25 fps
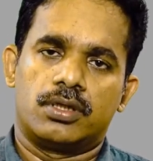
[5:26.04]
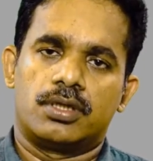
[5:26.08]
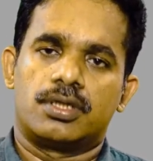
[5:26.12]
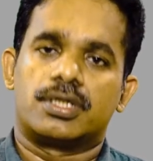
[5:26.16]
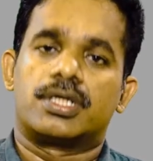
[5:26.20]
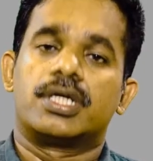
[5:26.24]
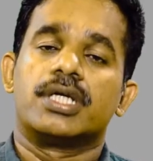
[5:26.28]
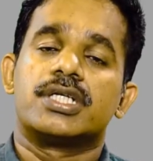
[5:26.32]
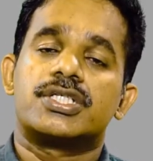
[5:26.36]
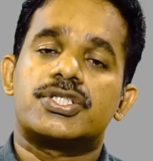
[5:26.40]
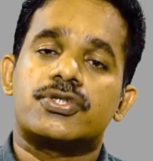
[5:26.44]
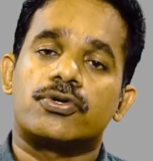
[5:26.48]

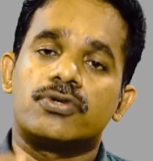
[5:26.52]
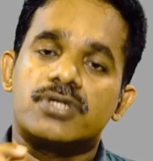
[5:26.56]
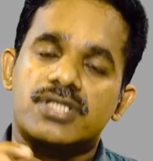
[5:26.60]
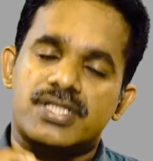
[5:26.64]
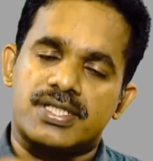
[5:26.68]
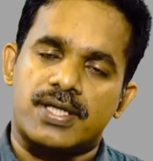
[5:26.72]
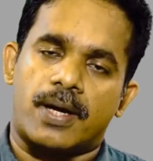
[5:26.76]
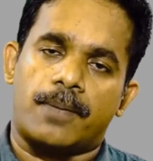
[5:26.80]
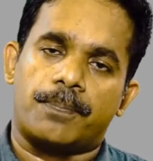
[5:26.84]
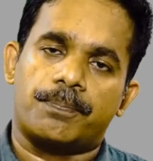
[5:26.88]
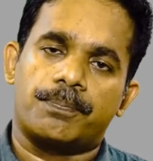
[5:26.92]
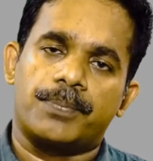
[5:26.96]
He should
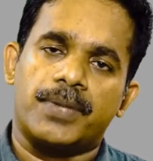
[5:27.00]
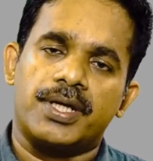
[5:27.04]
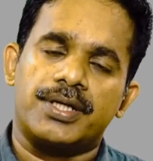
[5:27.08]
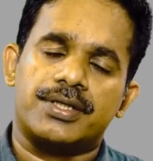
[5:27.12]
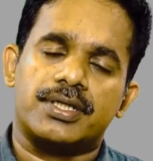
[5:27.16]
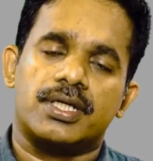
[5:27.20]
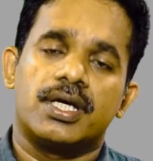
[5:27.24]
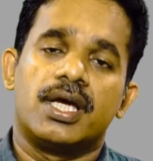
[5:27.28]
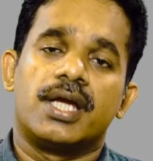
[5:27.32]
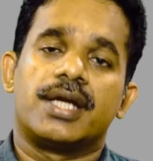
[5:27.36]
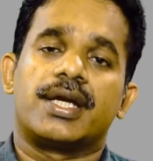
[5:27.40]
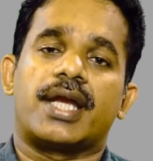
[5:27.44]

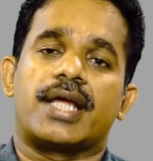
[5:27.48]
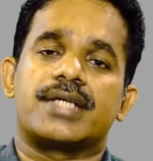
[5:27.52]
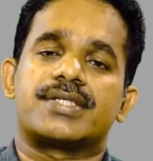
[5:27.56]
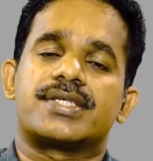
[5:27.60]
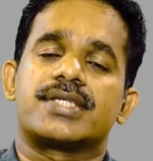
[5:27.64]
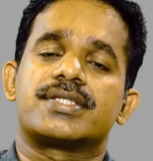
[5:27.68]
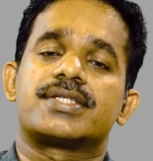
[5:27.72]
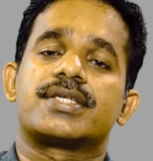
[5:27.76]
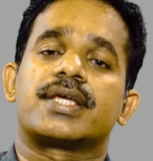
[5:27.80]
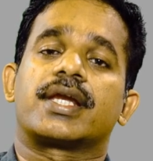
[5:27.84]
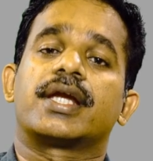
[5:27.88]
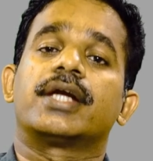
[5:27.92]
submit
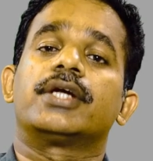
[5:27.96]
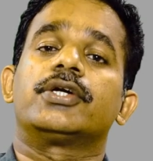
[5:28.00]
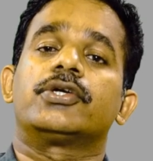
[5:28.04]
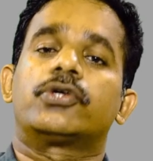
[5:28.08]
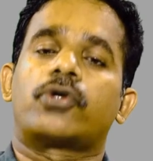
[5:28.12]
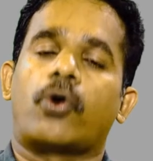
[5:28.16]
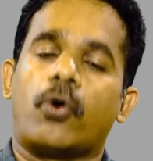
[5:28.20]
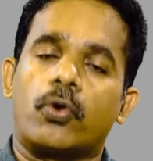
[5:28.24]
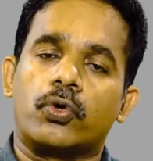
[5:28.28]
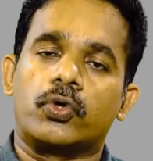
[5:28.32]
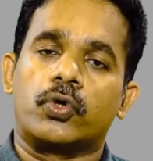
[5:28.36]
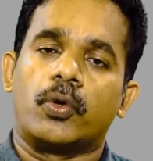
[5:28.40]
necessary
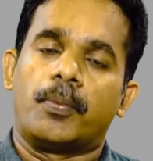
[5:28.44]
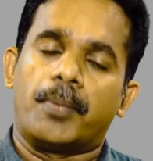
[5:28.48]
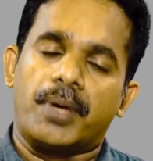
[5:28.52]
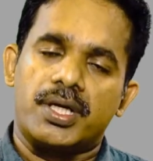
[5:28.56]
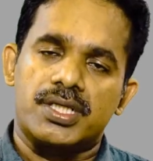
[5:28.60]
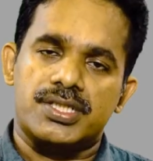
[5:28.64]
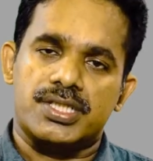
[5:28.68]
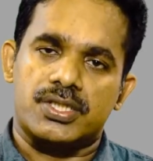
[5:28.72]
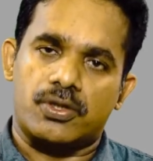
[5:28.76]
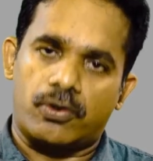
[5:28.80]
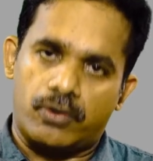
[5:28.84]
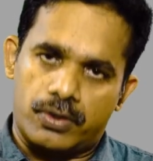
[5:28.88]

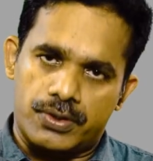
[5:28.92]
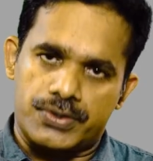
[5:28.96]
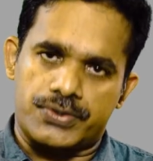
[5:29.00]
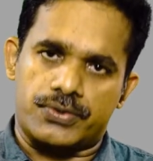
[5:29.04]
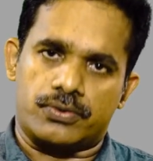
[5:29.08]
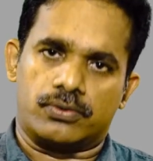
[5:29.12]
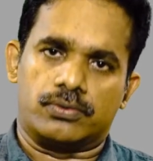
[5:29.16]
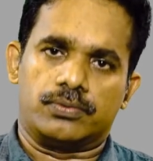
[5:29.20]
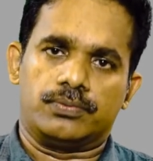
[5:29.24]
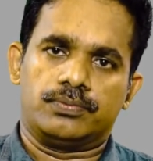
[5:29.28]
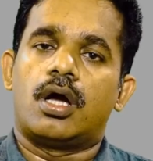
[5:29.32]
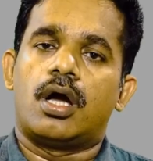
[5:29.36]
documents
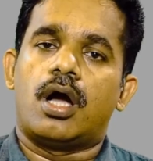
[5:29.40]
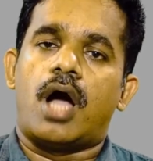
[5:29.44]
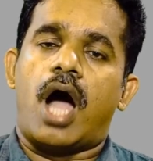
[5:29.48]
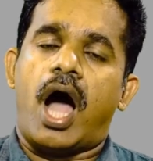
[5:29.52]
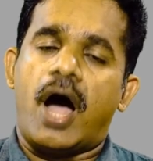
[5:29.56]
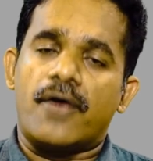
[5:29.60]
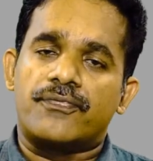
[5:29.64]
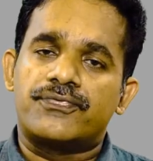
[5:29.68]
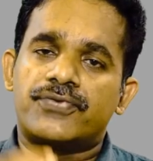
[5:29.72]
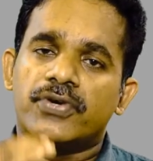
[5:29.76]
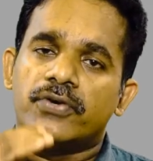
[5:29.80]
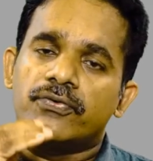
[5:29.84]
also.
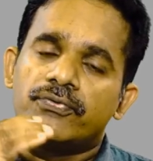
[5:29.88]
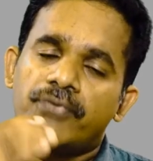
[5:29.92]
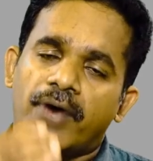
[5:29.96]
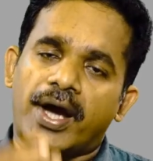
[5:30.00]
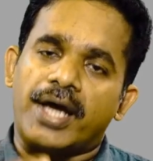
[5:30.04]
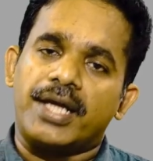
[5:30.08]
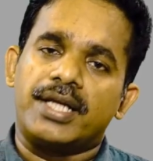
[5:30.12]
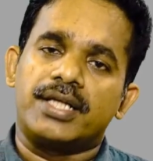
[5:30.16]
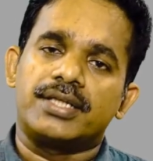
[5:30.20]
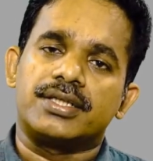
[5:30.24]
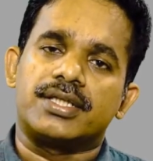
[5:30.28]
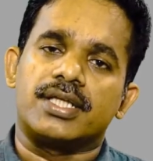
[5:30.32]
After
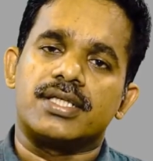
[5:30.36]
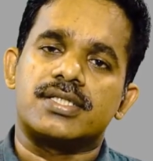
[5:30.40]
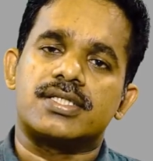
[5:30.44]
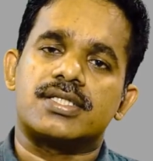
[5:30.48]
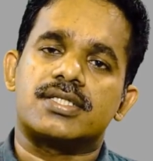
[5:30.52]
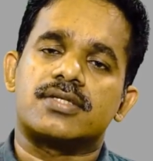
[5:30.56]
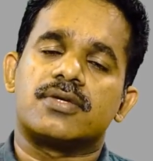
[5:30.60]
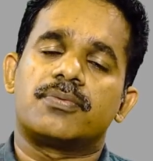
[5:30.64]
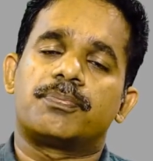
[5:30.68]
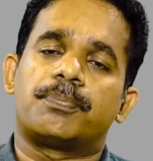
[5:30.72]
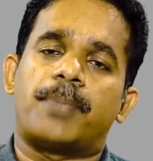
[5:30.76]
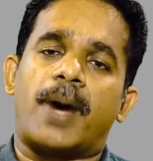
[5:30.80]
filing
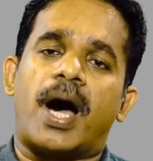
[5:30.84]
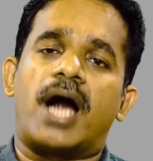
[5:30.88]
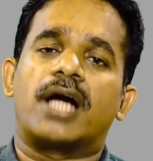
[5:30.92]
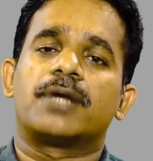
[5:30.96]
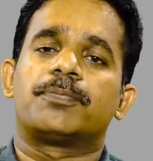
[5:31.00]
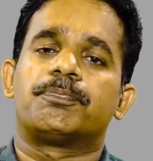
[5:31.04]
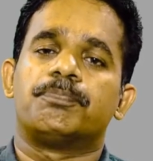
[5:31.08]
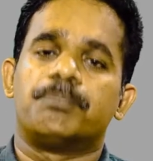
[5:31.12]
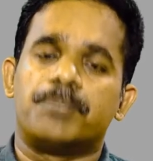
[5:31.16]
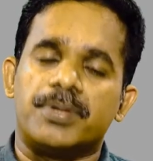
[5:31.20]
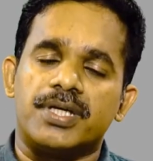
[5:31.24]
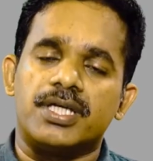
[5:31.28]
this
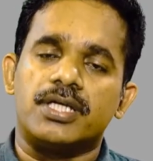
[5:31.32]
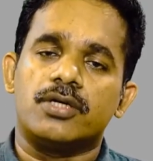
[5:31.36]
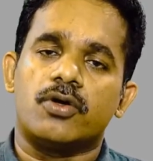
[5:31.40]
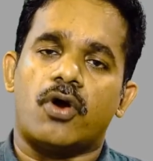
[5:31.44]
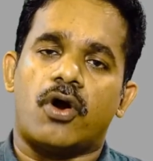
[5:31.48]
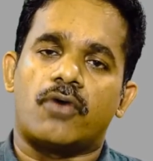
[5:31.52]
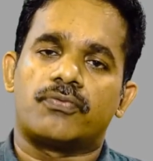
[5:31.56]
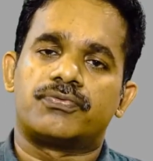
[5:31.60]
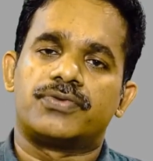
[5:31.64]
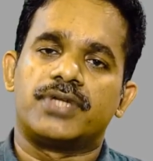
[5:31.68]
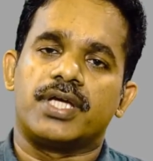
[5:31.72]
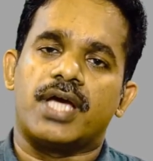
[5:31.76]
Part B
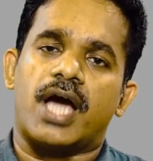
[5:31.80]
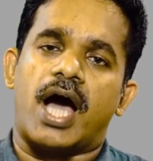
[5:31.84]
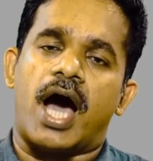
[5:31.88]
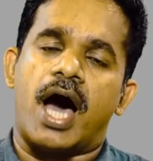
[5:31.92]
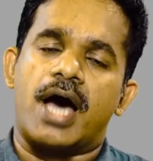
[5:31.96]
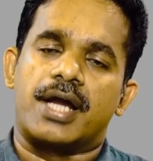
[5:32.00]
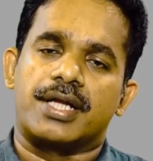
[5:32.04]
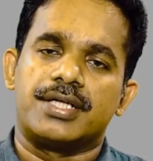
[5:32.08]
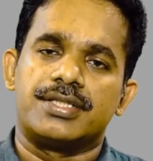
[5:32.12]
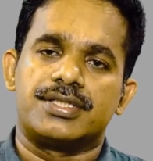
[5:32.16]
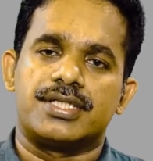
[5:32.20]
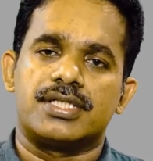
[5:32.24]
of the
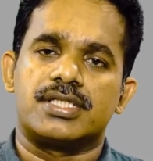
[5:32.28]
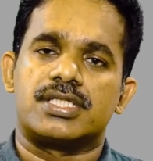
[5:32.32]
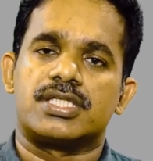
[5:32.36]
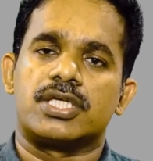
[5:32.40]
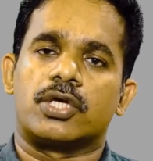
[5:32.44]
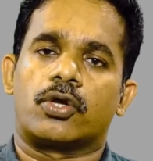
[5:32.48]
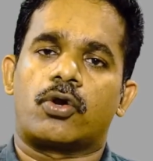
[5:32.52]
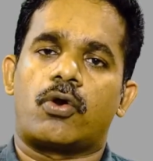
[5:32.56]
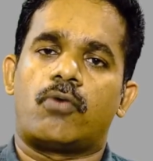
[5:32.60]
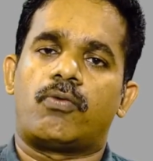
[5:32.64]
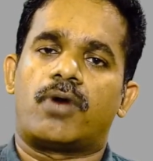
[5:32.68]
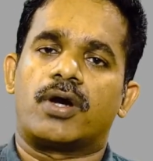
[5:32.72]
REG
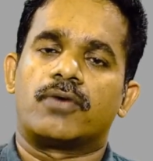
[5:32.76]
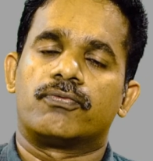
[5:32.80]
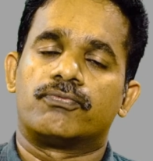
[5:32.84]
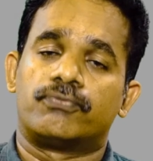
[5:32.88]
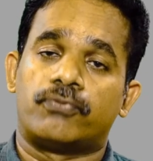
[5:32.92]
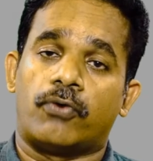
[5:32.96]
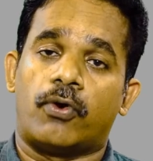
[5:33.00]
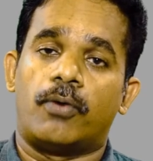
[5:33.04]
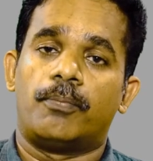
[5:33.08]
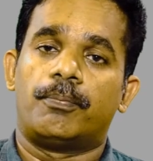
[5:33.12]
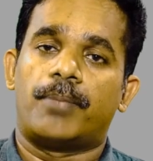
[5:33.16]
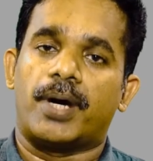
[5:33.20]
01
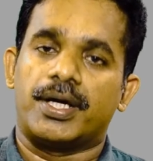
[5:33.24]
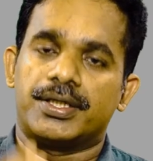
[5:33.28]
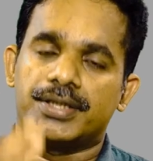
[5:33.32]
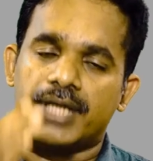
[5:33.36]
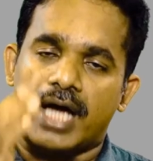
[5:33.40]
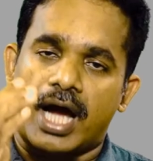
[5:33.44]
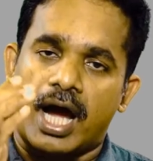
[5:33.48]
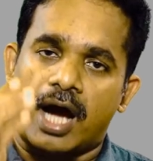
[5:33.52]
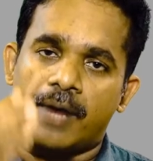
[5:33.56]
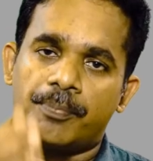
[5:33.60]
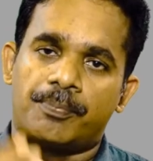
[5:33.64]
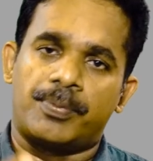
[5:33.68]
form by the
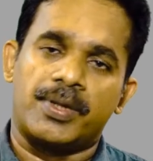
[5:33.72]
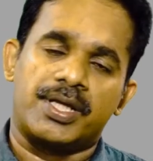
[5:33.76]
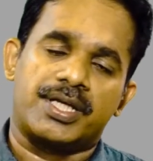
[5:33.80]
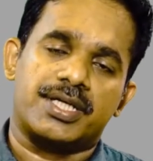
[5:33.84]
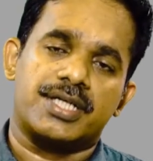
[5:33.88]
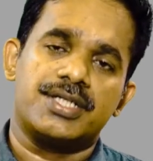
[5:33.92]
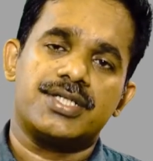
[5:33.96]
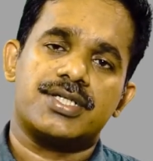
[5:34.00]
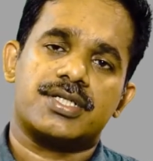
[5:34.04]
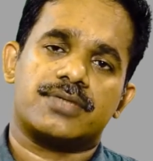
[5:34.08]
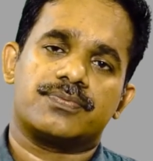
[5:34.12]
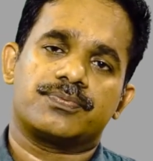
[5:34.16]

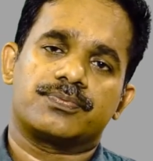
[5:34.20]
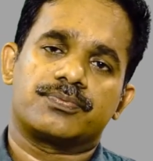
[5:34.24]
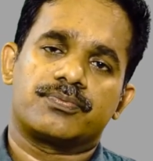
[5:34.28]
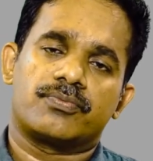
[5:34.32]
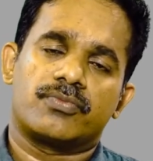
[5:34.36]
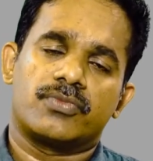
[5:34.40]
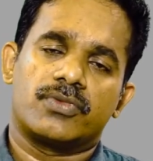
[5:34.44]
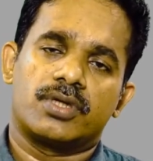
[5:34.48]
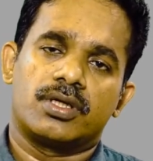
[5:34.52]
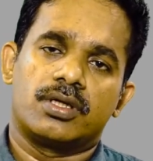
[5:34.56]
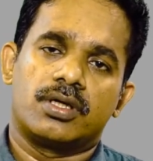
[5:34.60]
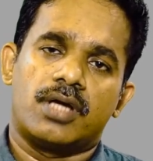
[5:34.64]
applicant,
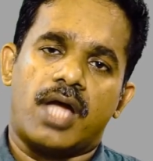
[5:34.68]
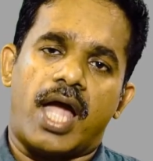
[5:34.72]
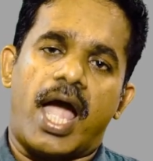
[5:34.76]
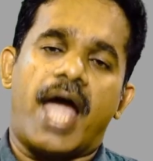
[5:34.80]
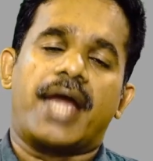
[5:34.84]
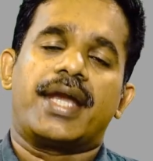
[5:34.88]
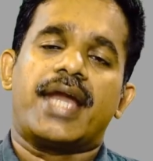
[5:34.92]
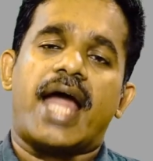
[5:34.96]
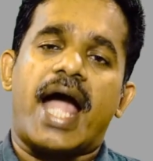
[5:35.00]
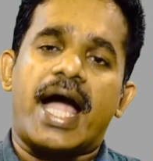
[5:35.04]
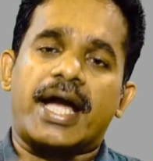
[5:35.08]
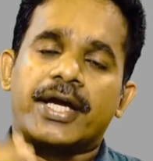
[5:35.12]

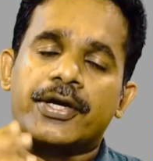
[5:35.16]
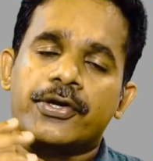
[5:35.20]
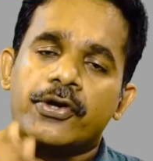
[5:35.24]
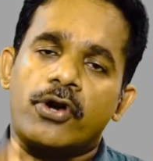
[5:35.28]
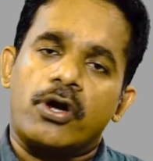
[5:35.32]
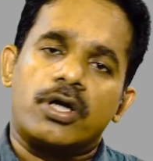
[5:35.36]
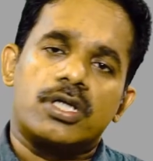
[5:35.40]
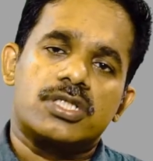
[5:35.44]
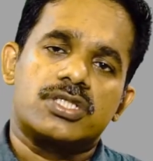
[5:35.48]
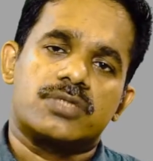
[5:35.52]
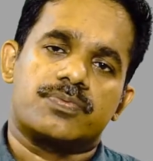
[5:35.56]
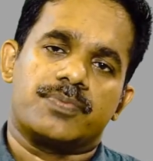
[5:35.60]
an
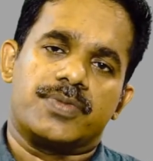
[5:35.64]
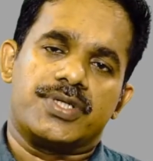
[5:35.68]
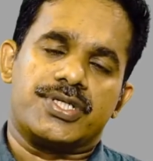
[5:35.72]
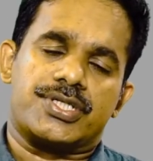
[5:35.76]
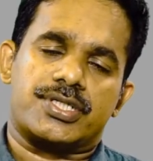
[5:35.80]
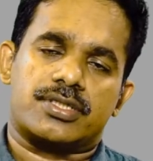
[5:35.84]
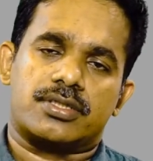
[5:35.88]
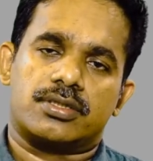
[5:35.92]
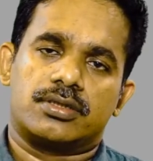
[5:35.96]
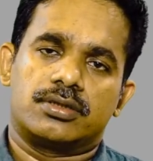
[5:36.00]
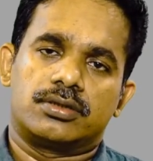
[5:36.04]
acknowledgement